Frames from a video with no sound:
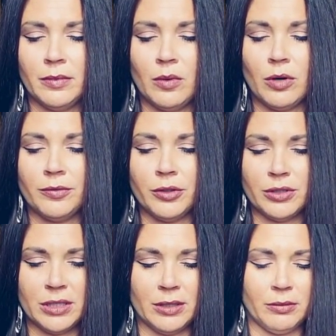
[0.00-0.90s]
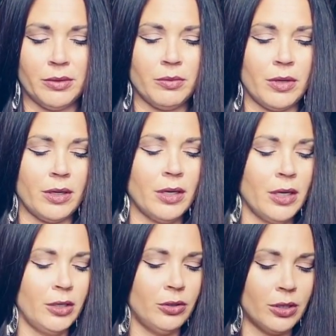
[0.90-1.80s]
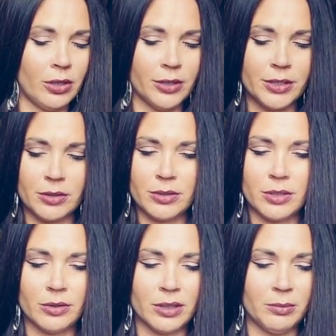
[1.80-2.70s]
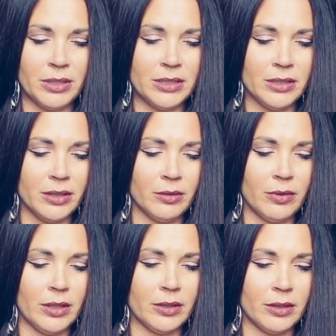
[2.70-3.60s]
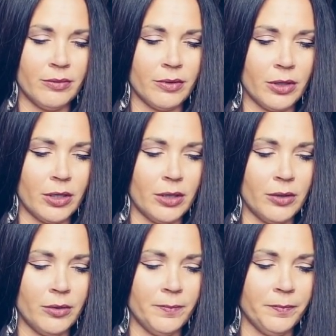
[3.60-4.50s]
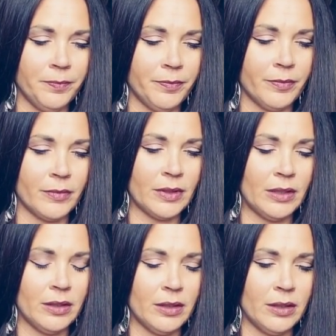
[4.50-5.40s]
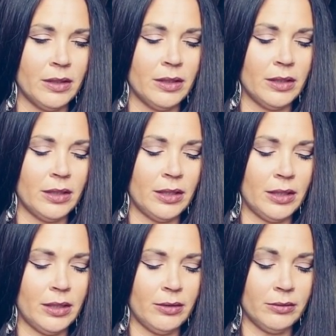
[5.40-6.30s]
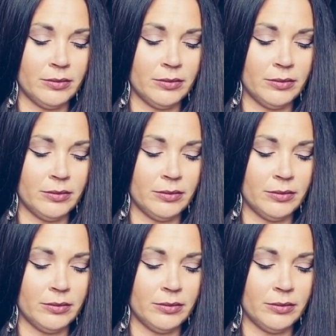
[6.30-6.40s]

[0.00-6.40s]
or if you're dealing with one. You could also certainly be dealing with a Virgo, uh,